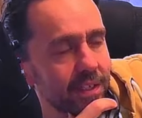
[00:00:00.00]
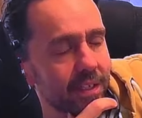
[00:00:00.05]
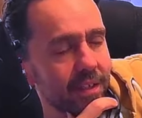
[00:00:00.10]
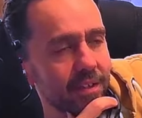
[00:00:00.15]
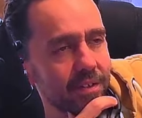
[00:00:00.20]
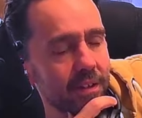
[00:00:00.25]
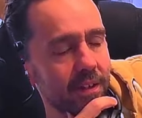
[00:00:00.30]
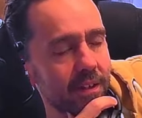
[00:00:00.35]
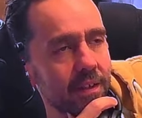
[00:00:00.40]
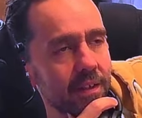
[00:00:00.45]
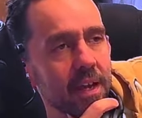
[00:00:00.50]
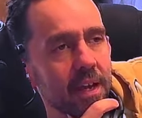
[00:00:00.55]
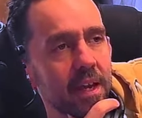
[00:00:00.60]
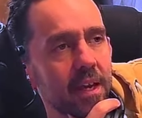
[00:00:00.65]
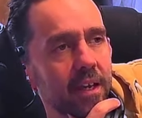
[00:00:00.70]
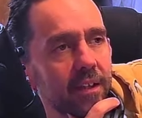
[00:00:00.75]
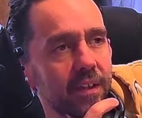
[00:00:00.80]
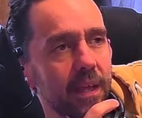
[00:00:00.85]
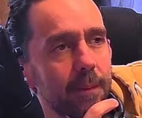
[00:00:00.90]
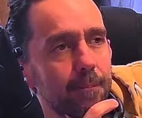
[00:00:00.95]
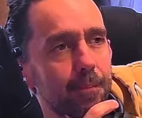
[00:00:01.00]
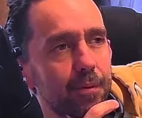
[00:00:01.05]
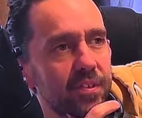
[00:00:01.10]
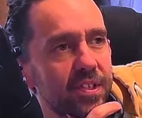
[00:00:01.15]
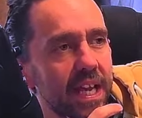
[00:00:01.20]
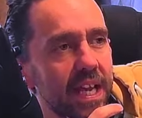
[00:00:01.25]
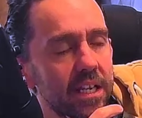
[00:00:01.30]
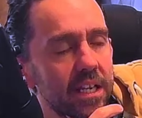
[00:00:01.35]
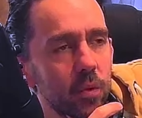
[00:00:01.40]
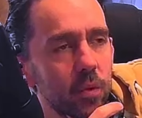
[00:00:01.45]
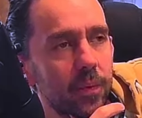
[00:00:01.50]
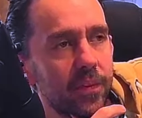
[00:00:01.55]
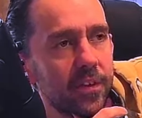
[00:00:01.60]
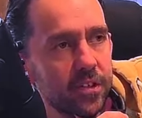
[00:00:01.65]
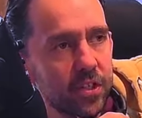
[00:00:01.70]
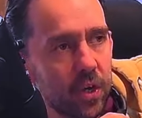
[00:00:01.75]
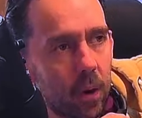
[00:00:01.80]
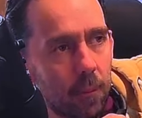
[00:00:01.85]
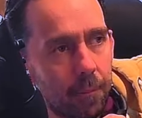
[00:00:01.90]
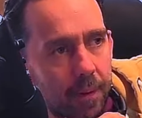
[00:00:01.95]
It's like they present you with a
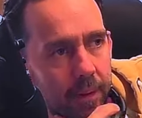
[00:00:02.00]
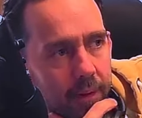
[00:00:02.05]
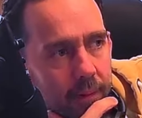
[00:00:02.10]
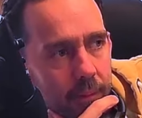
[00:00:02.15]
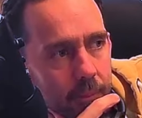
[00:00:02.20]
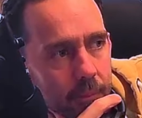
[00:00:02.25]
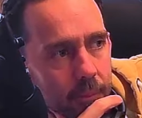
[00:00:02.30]
topic.